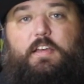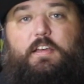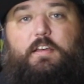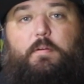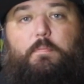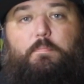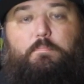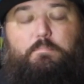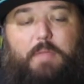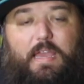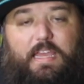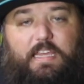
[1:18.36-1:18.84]

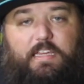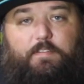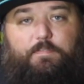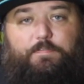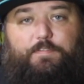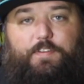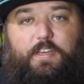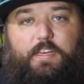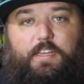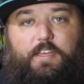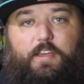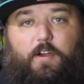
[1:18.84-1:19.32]
make a
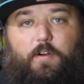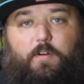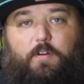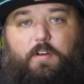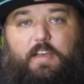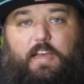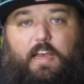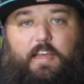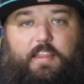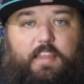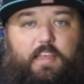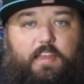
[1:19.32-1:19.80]
video,
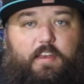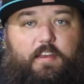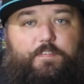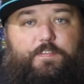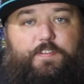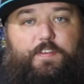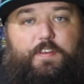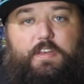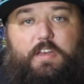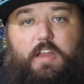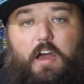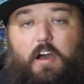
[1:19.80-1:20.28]
and then if
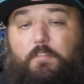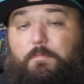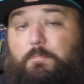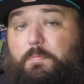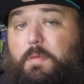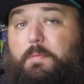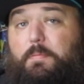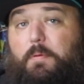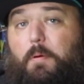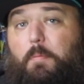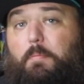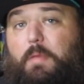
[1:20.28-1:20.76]
enough
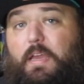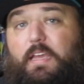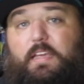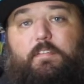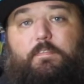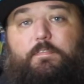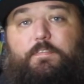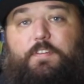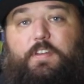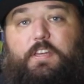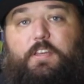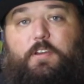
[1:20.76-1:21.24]
people make a
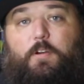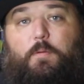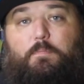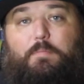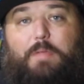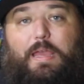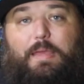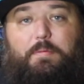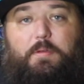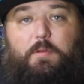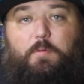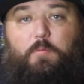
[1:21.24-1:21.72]
video,
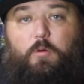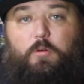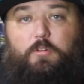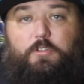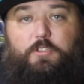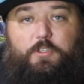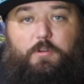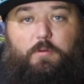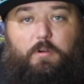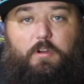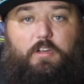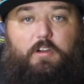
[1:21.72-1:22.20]
maybe we'll
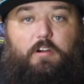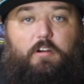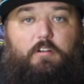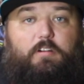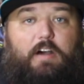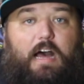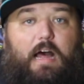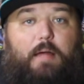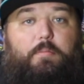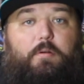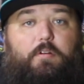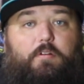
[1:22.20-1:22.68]
do a
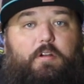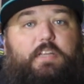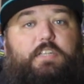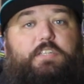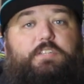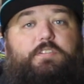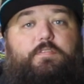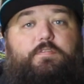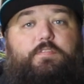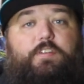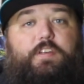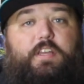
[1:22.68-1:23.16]

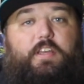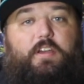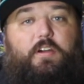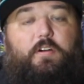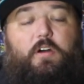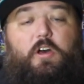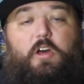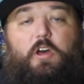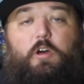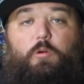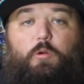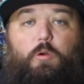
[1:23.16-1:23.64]
collaboration video
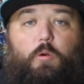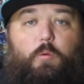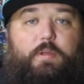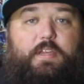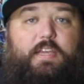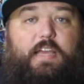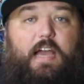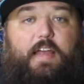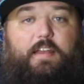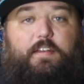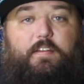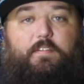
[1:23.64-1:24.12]
where we
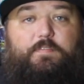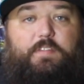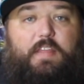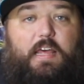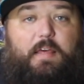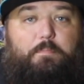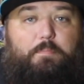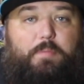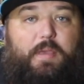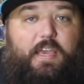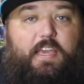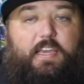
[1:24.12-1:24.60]
kind of
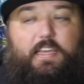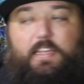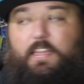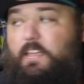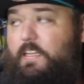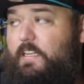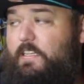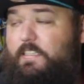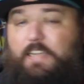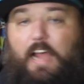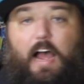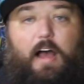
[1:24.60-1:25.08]
then pick
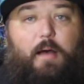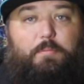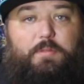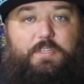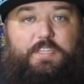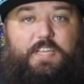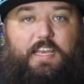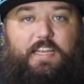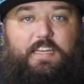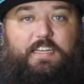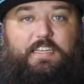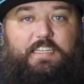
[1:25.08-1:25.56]
the top
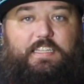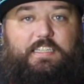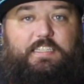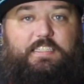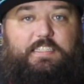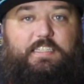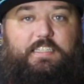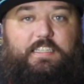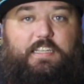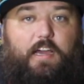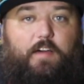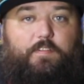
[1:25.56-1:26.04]
10
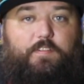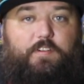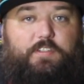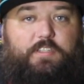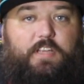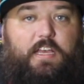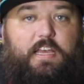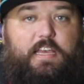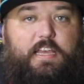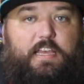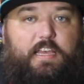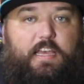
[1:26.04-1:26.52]
DC covers.
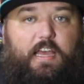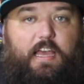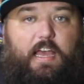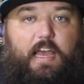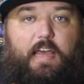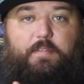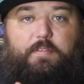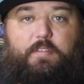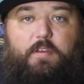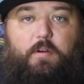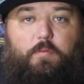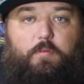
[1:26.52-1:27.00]

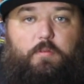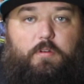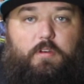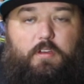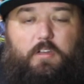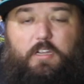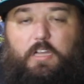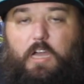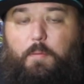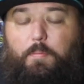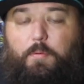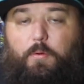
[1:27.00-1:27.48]
And the
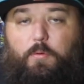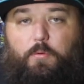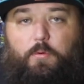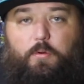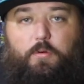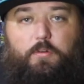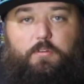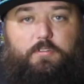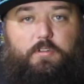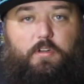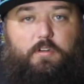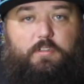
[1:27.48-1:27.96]
couple
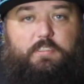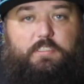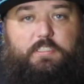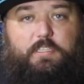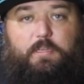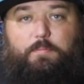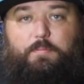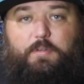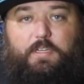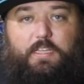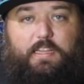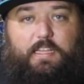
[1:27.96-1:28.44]
rules are
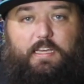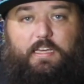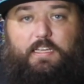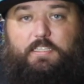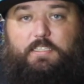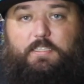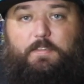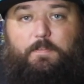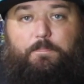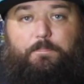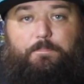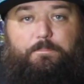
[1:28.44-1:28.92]
simply
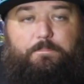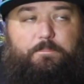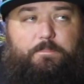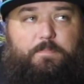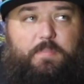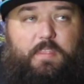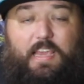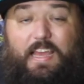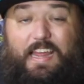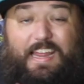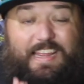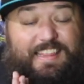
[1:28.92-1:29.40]
this.
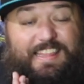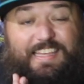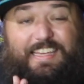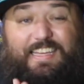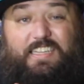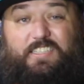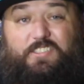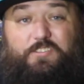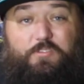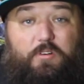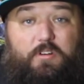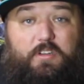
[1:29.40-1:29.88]
And I think
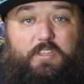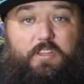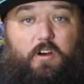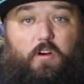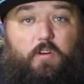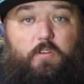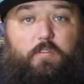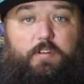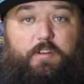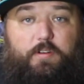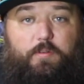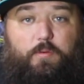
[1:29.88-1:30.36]
it's really the
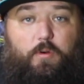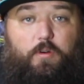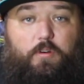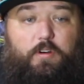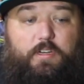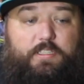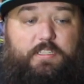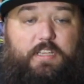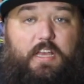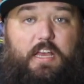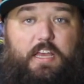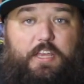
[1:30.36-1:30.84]
only rule
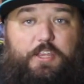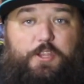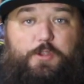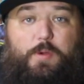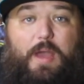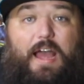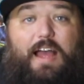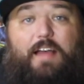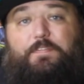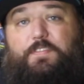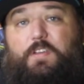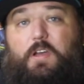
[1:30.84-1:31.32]
is you
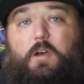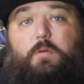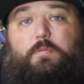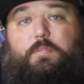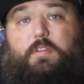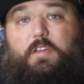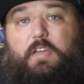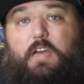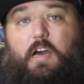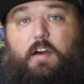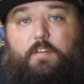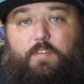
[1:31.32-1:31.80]
have to own
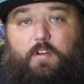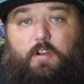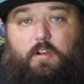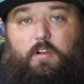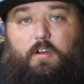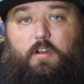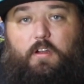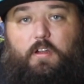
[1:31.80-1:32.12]
the cover.